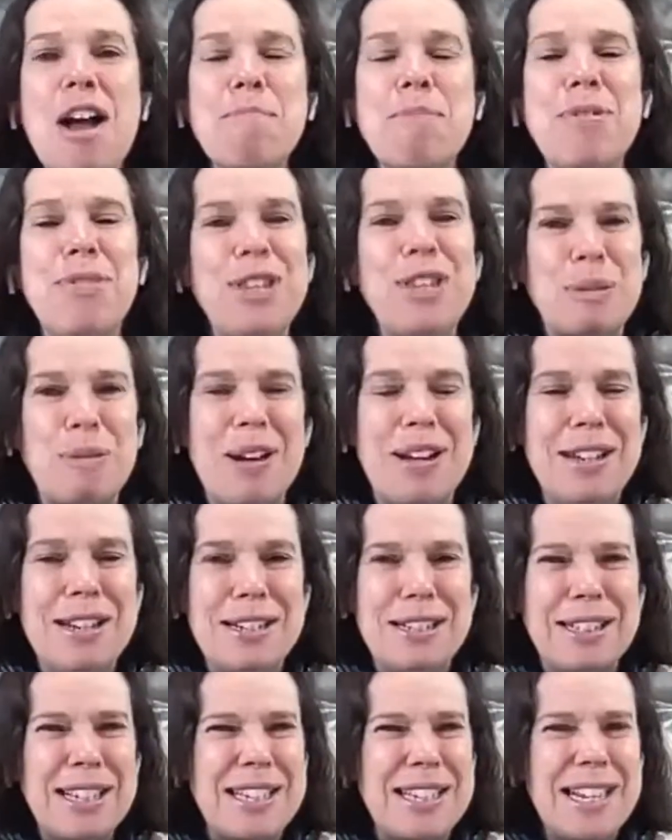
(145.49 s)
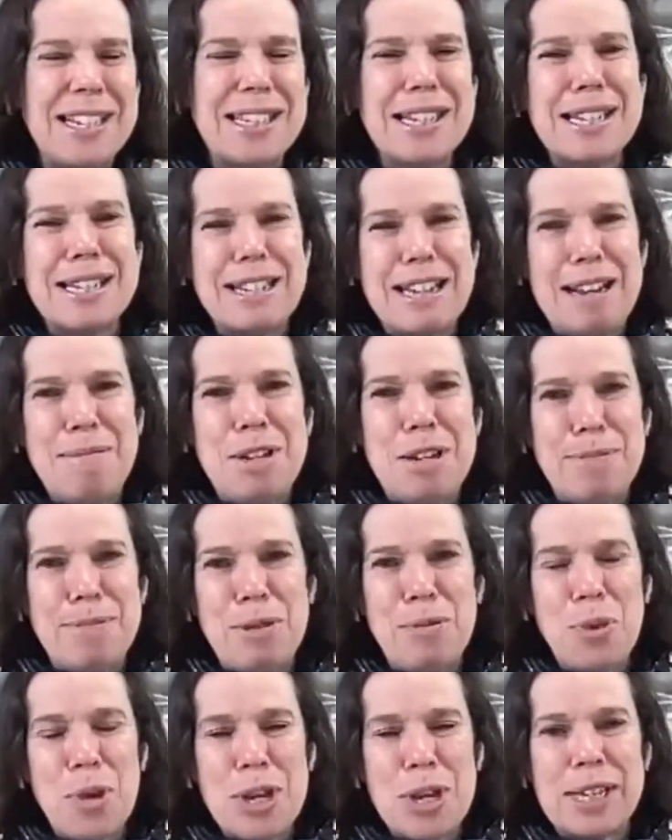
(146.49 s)
But this one just doesn't seem to be
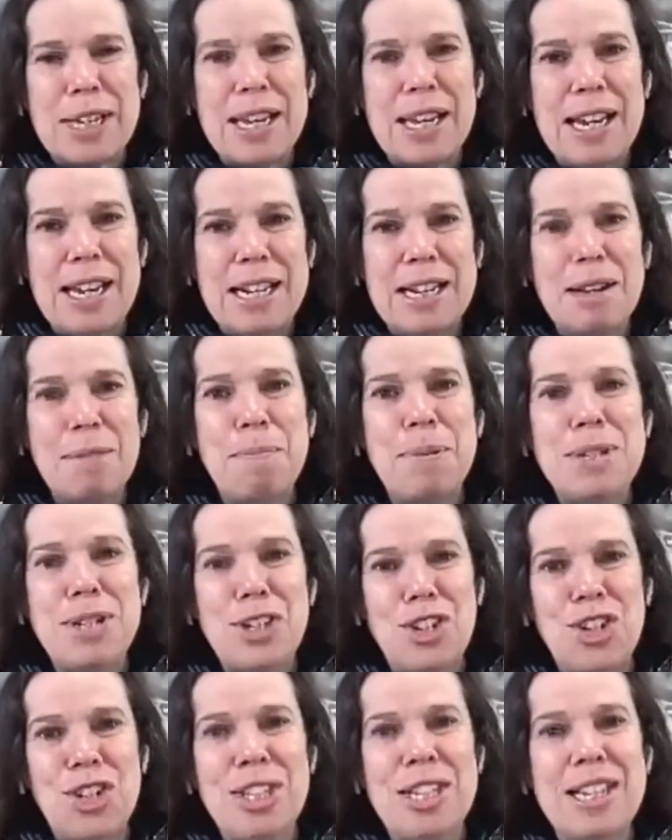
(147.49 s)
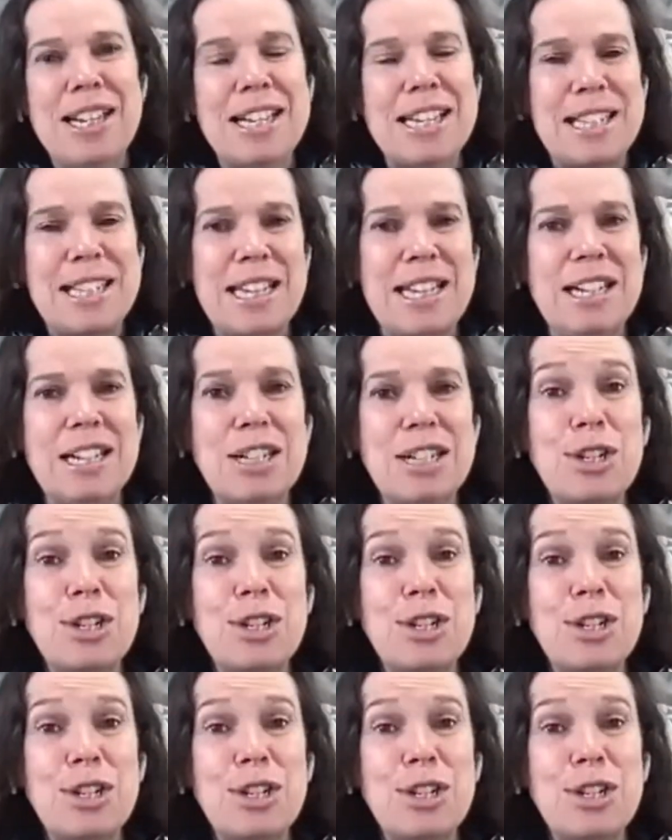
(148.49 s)
working in the position that it's in.